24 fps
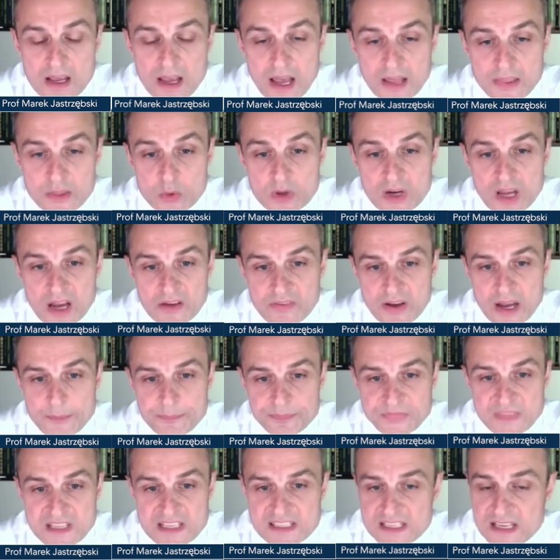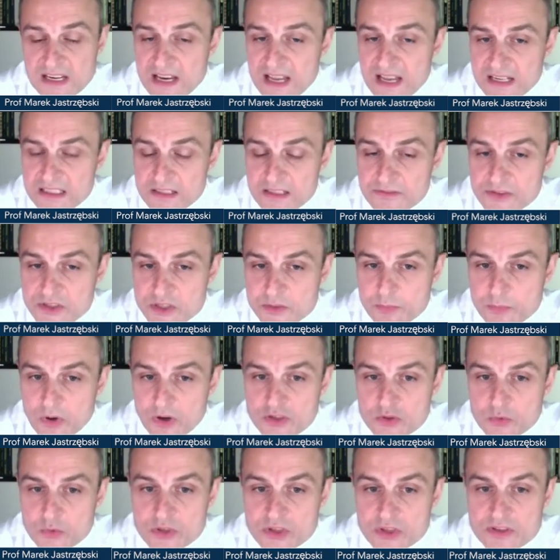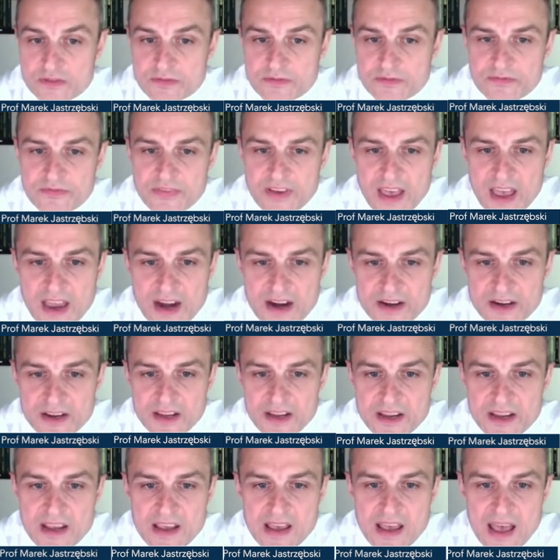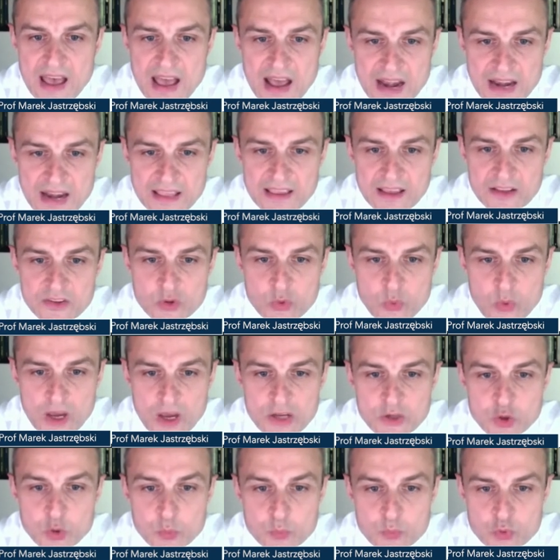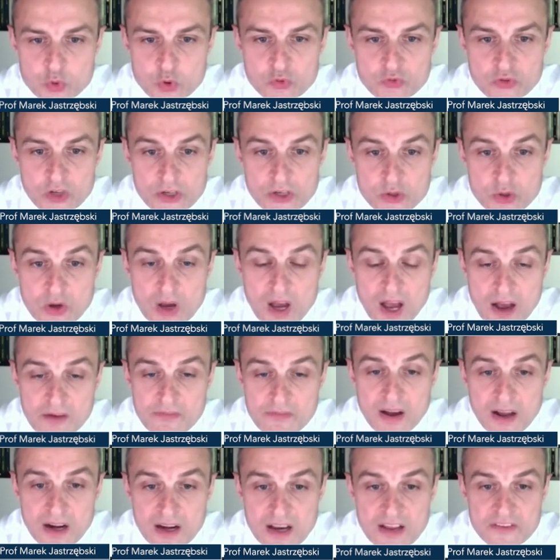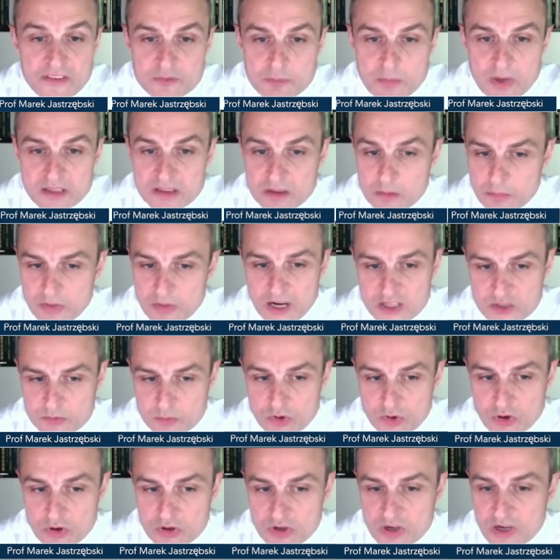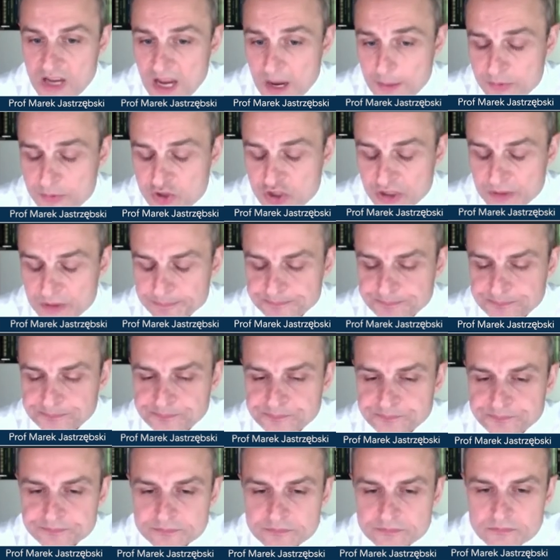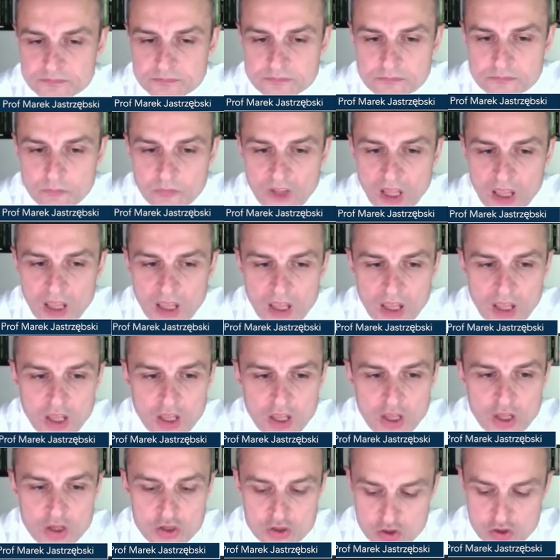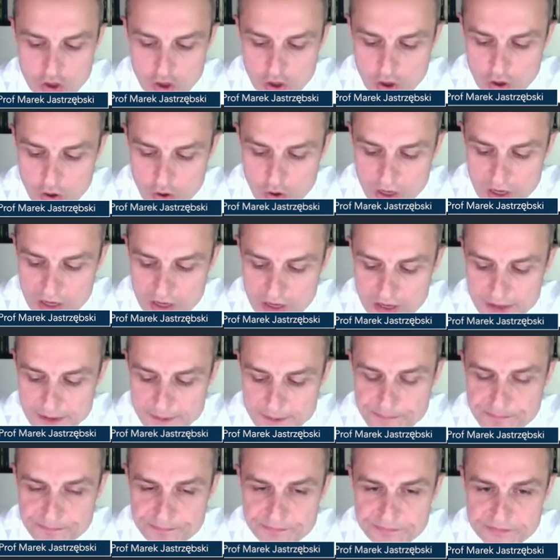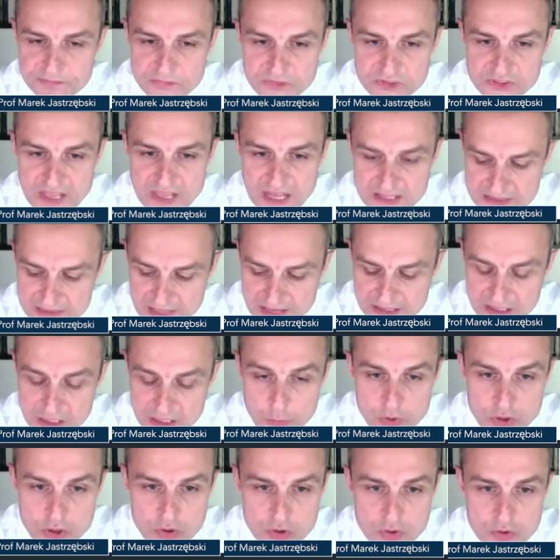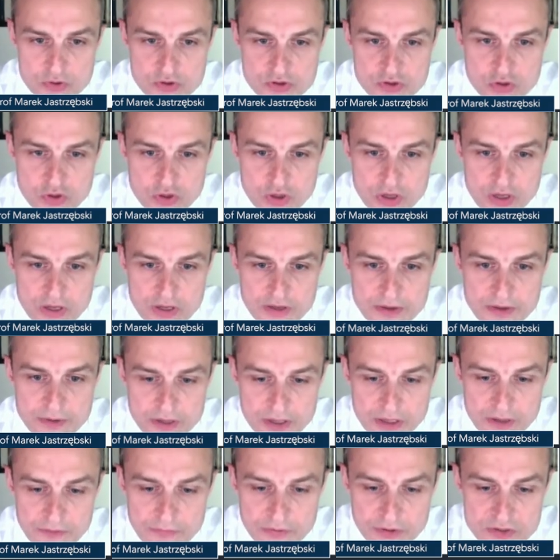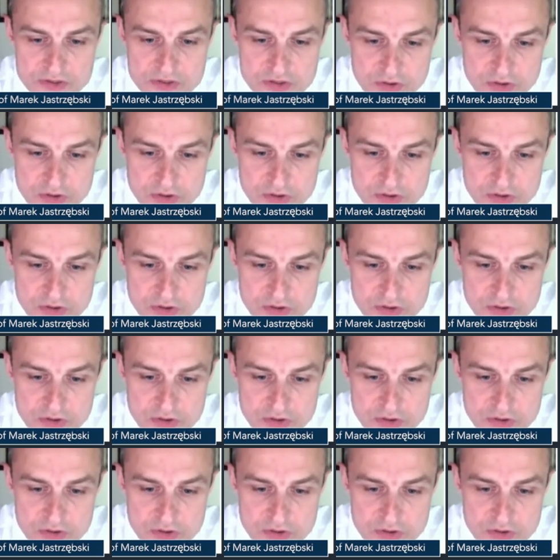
and you will have a selective response, which is very elegant way to prove that you have a left bundle branch block capture. So uh, that technique we use, uh, if